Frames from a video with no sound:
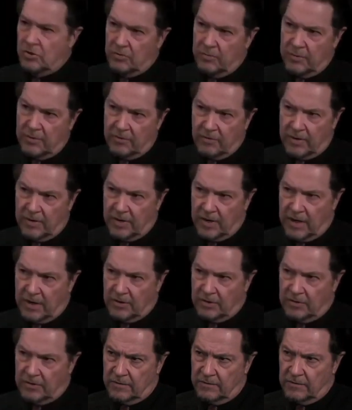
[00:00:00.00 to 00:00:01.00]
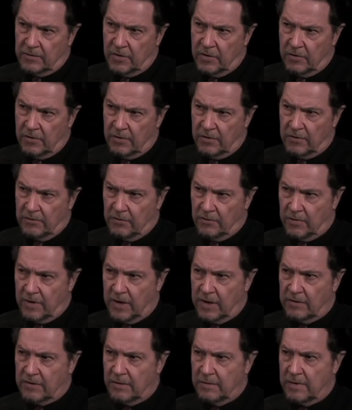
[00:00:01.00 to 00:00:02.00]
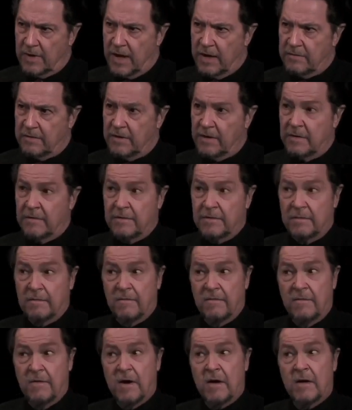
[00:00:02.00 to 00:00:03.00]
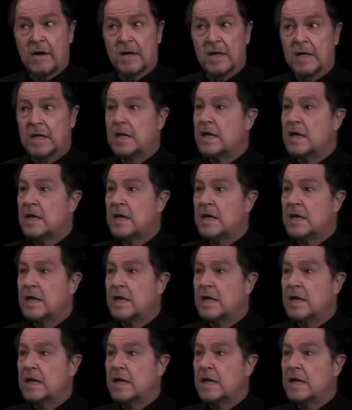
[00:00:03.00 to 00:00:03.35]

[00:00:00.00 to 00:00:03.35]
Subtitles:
Children between the ages of 2 and 3 sometimes give some very